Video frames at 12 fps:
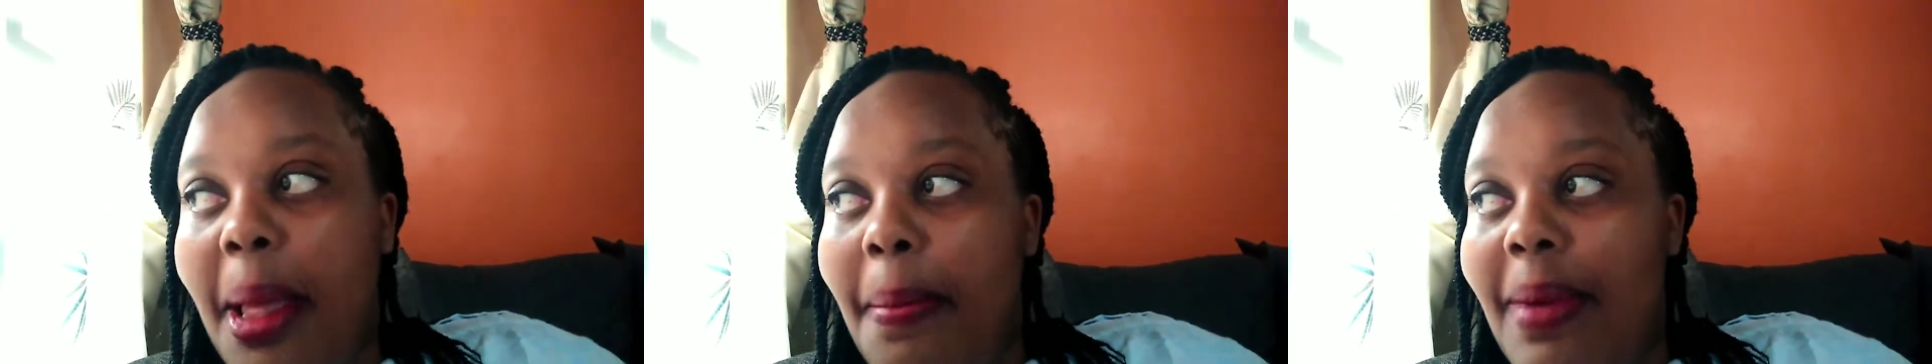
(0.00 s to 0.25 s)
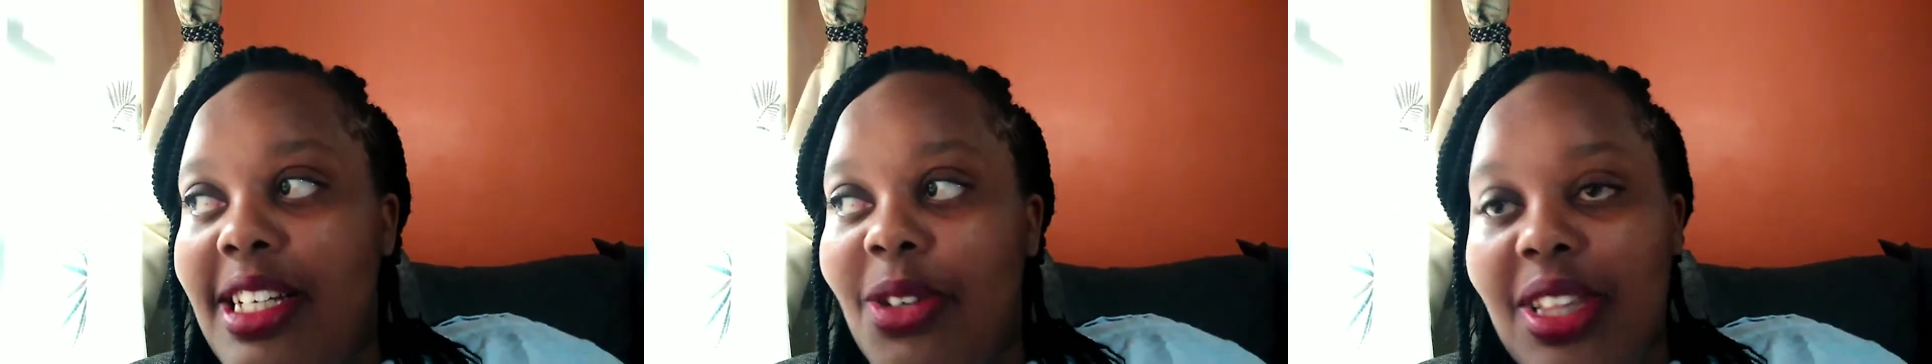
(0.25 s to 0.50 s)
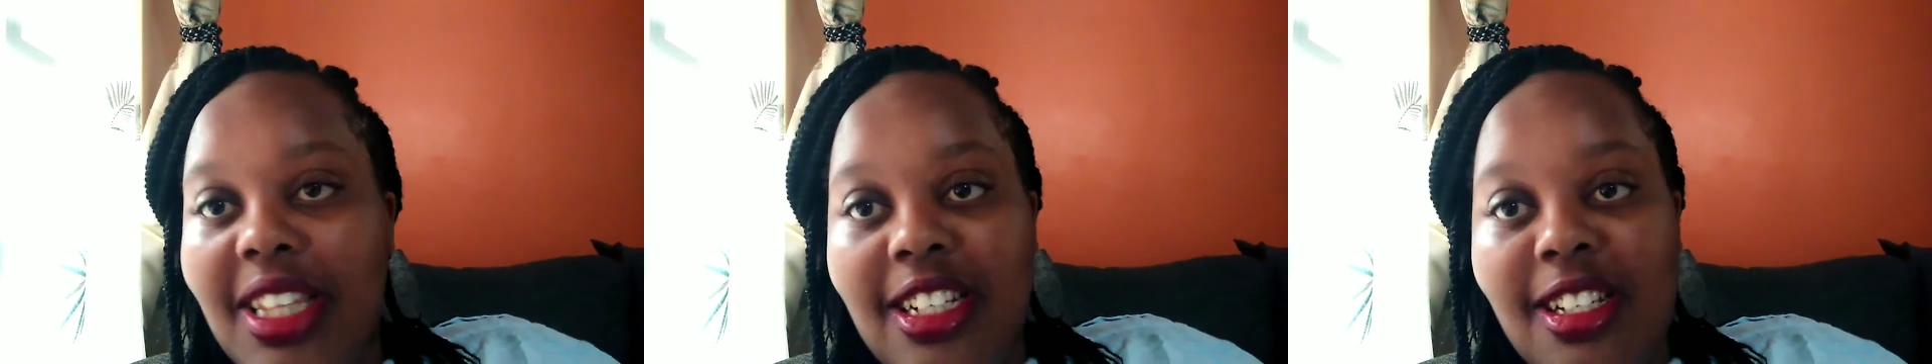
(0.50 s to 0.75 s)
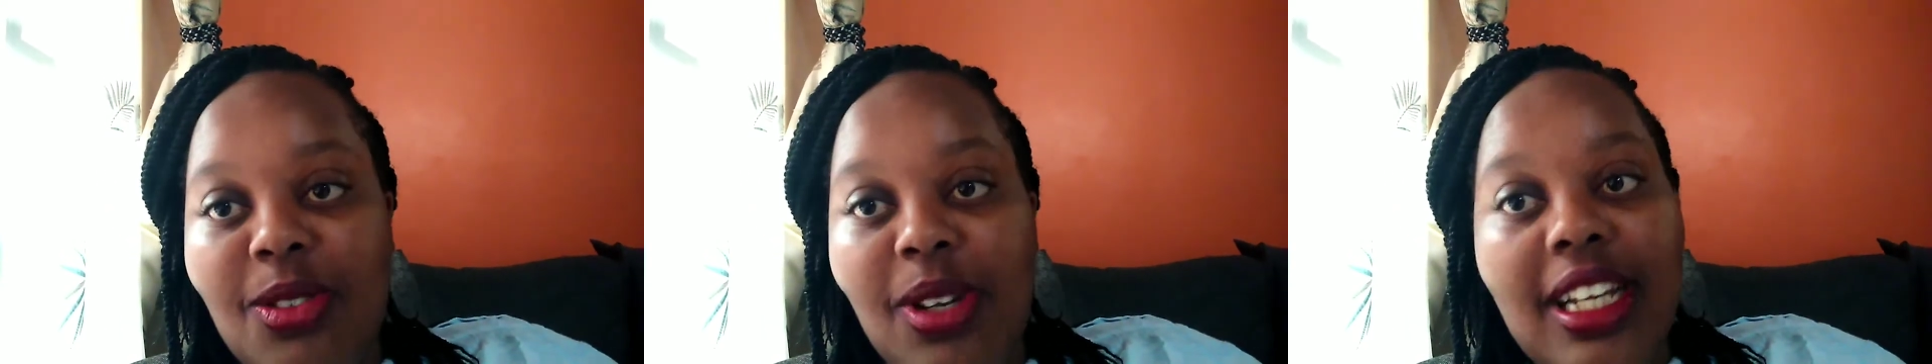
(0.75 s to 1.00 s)
But on
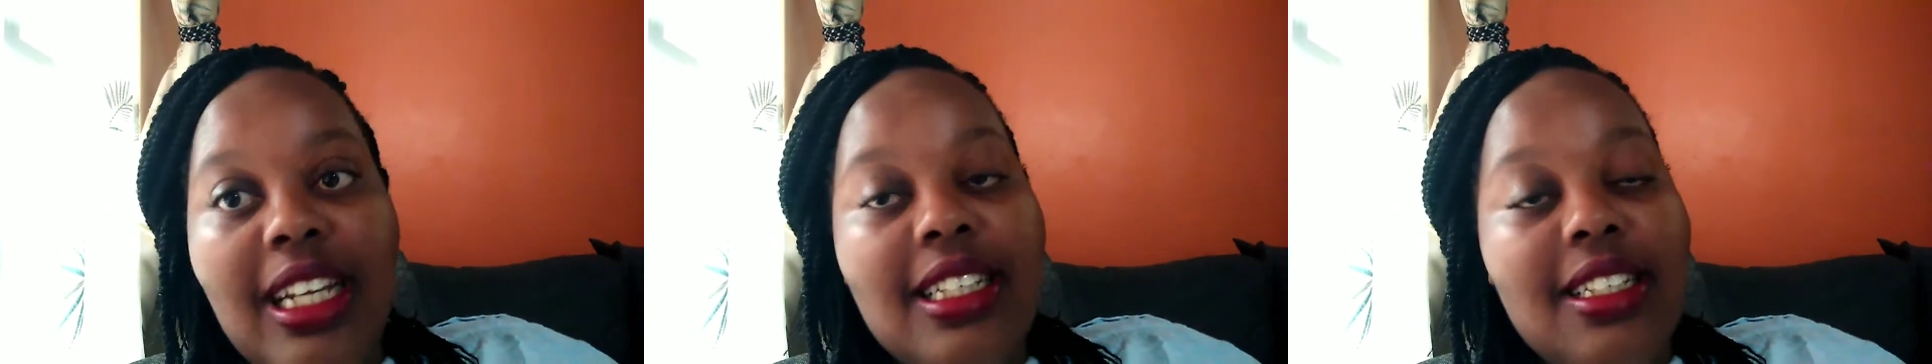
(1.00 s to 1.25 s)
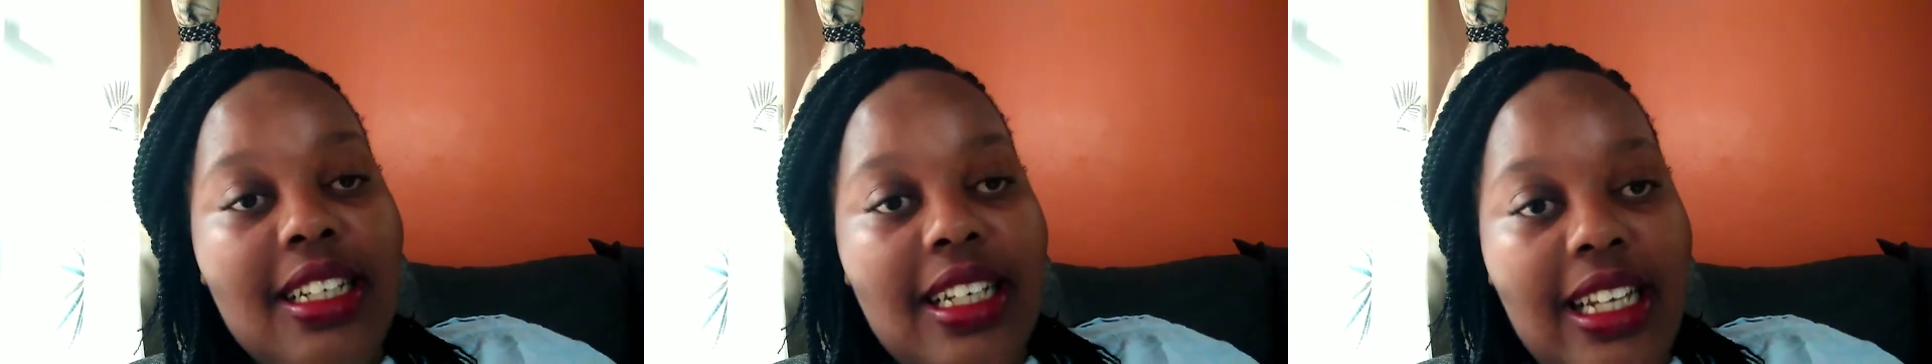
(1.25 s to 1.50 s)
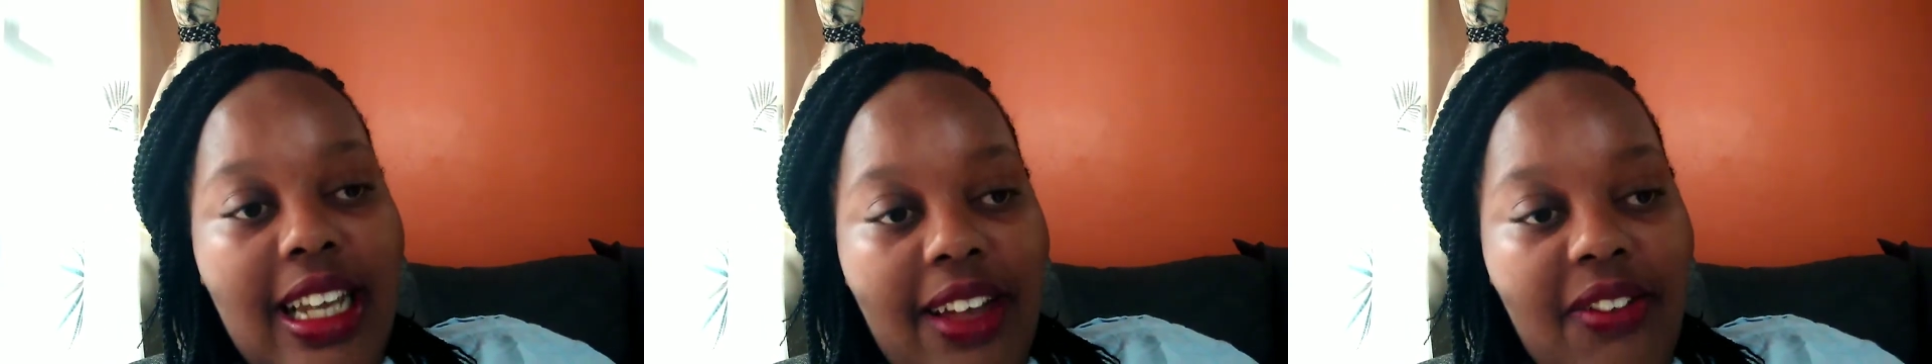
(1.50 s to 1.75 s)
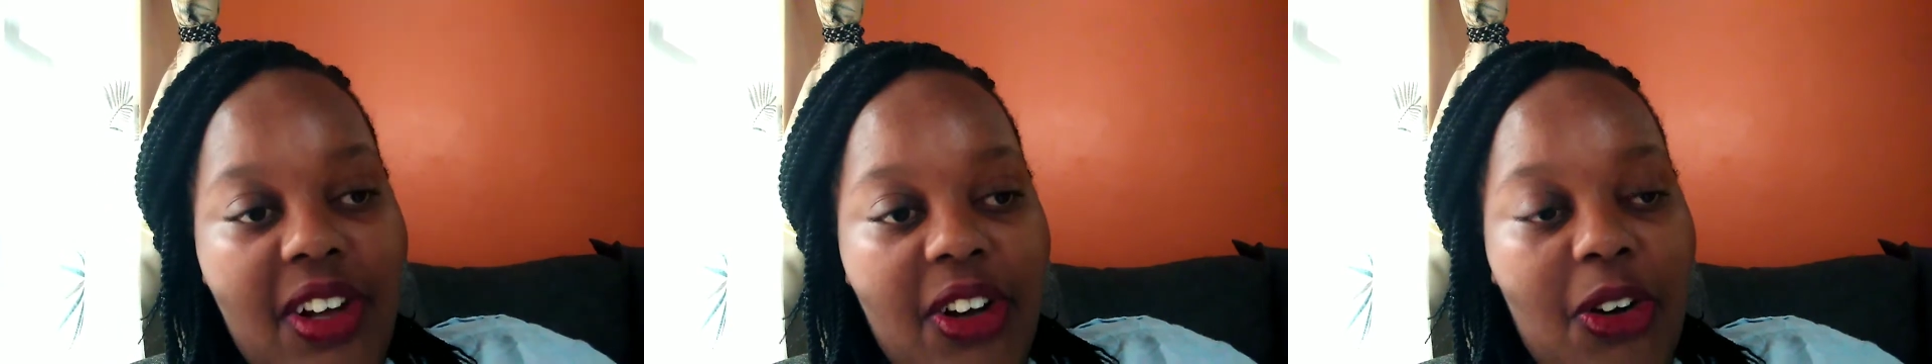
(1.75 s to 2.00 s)
this one, she
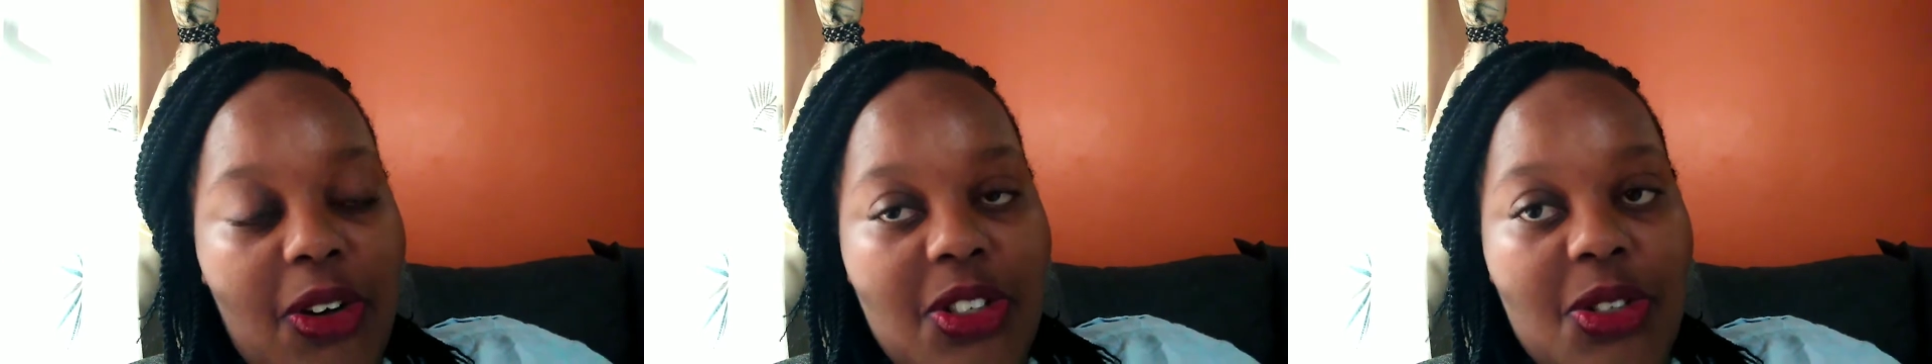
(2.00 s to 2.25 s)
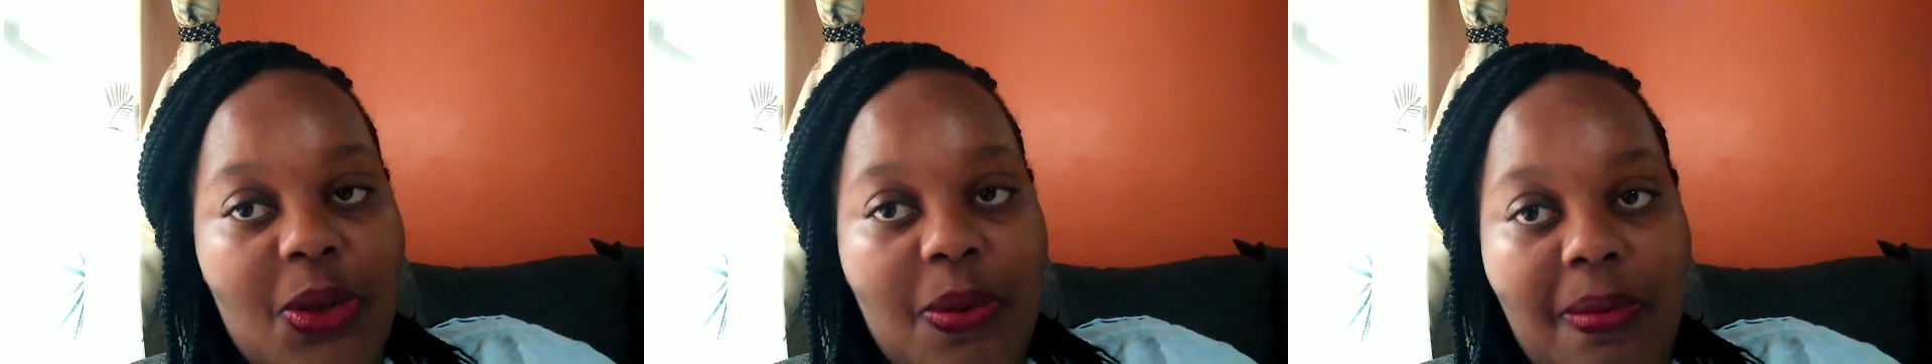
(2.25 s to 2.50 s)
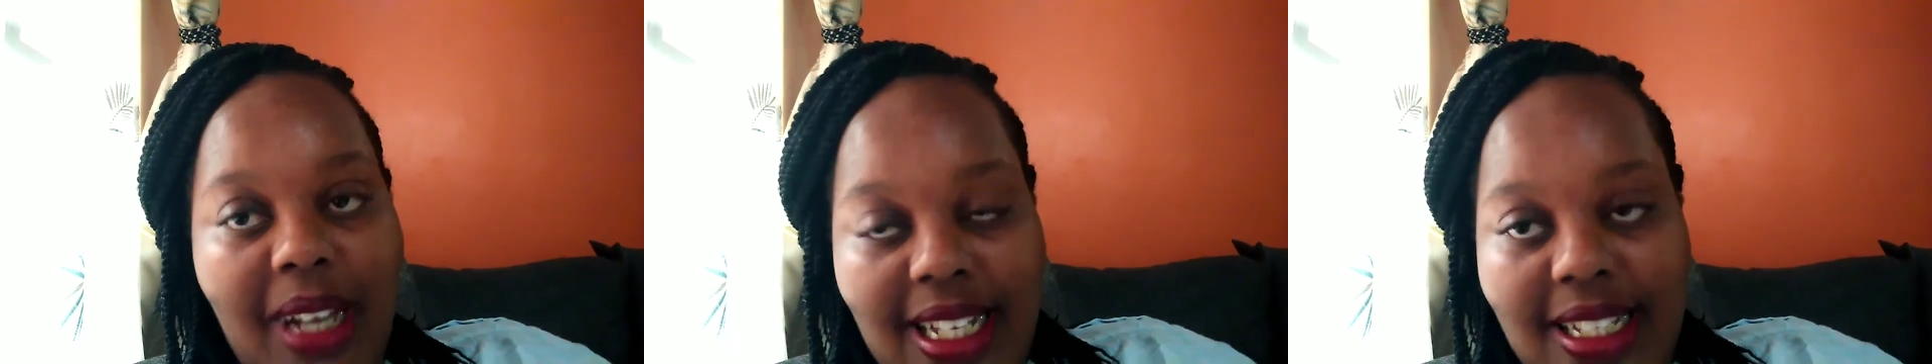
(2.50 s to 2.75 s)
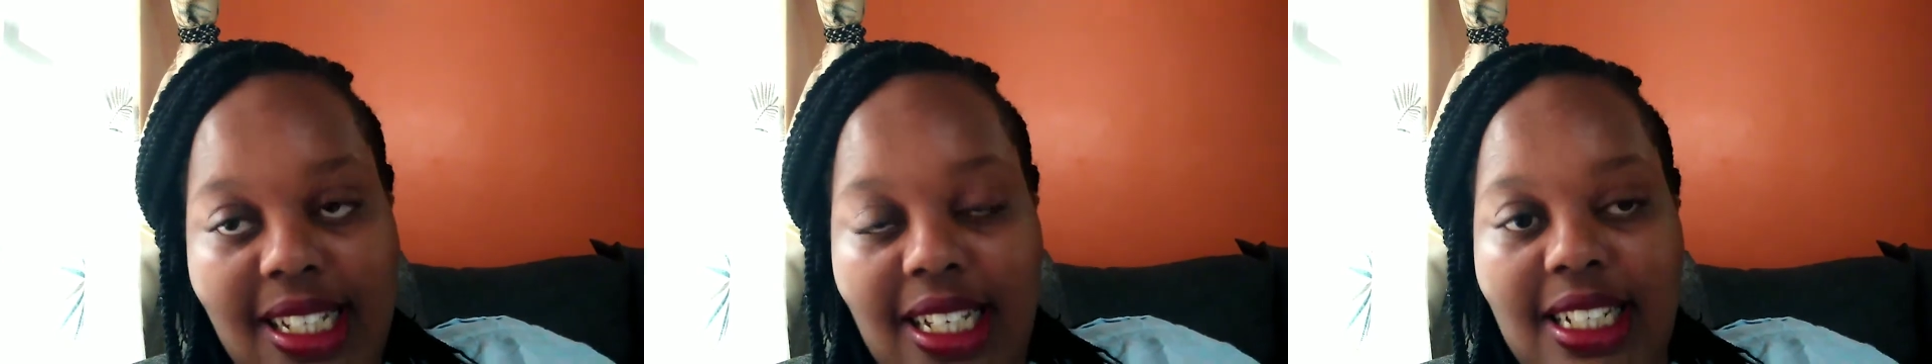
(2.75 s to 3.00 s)
never got to
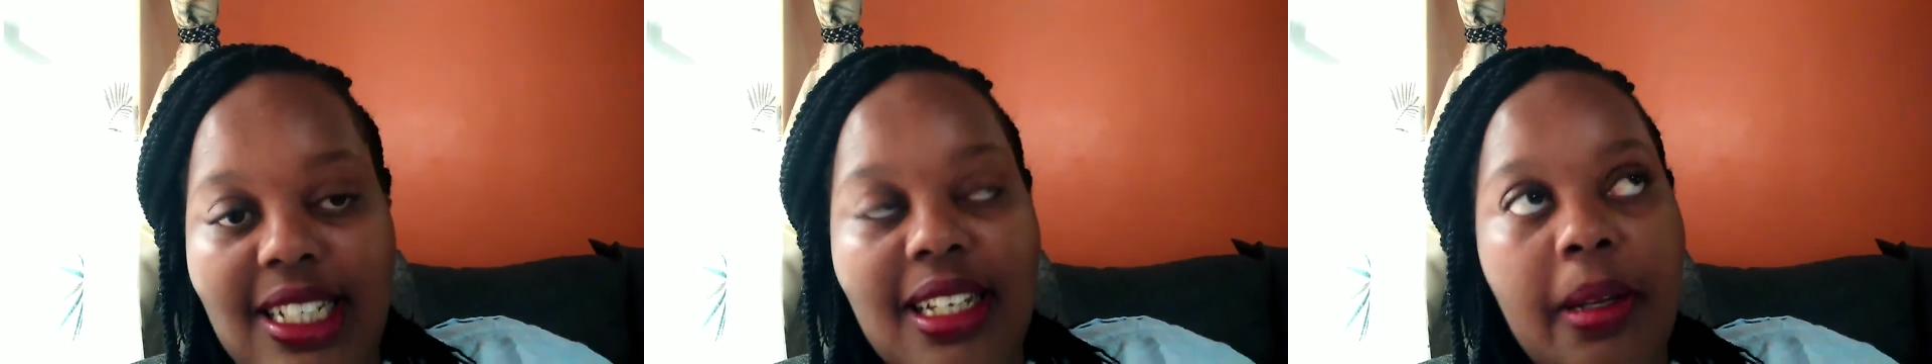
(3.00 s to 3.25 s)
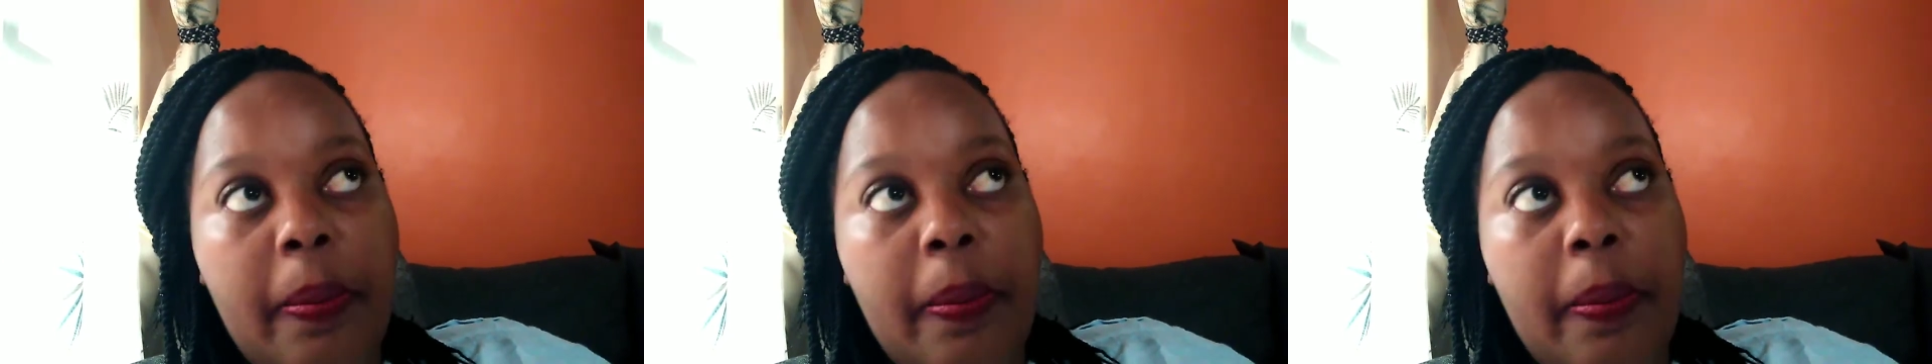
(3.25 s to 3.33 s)
miss it.